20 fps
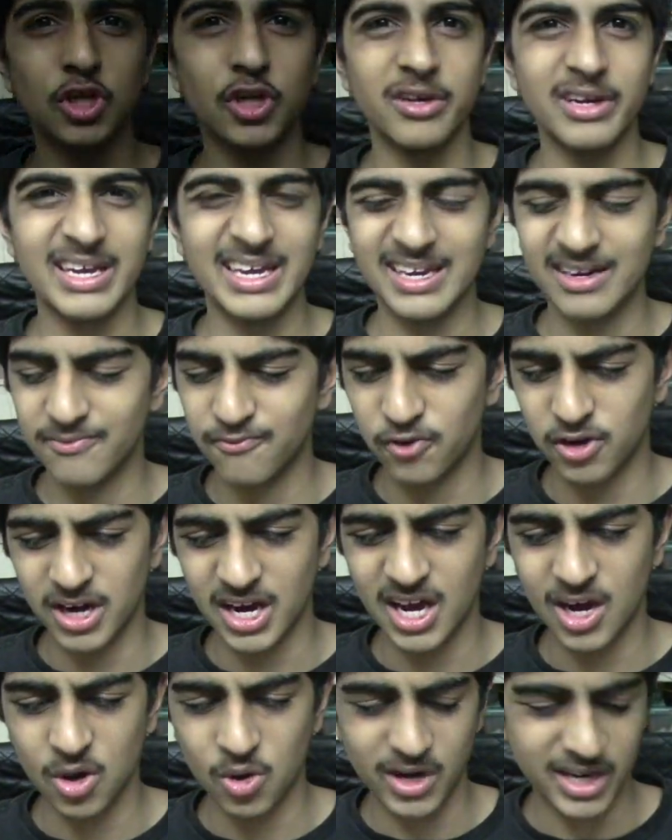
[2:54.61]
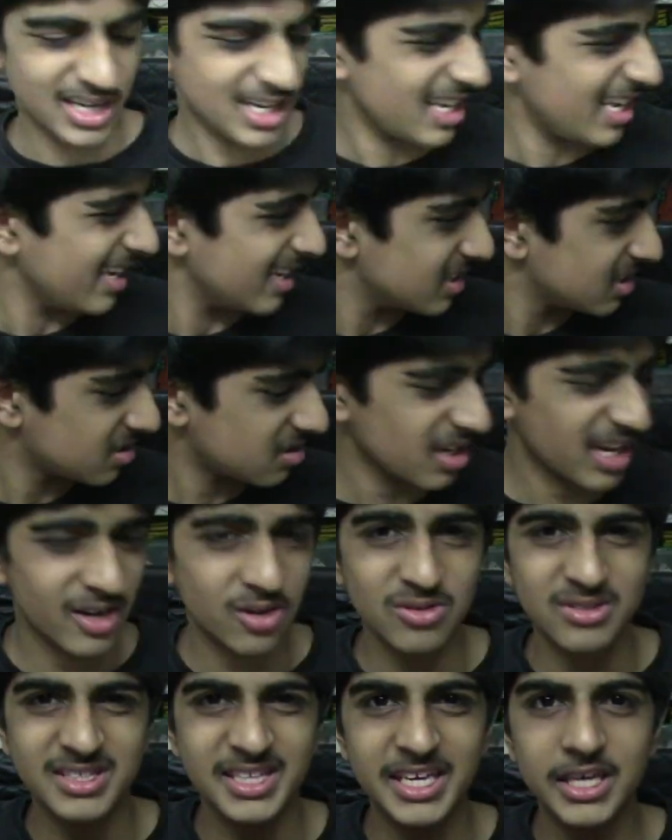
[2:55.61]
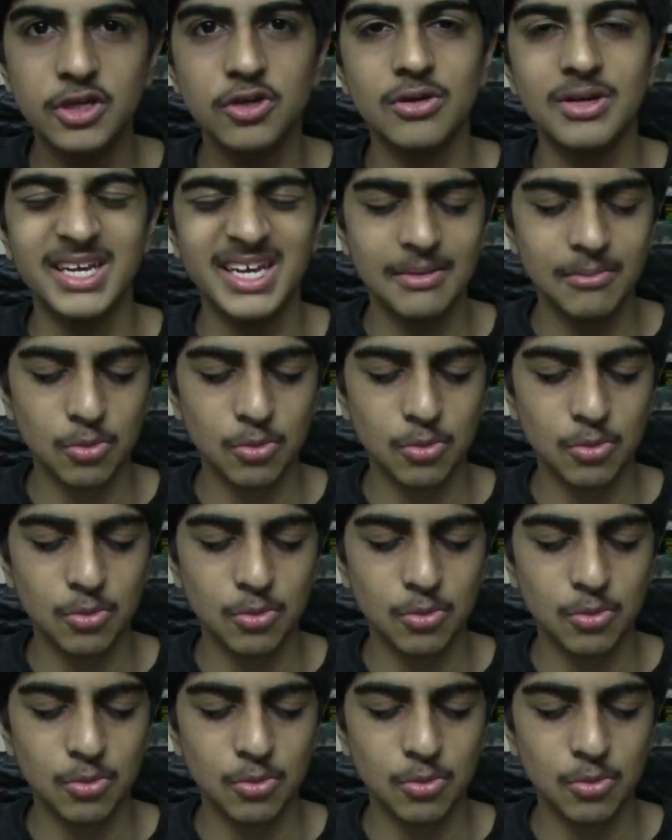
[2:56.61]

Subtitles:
you need for now, at least. I don't think you'll need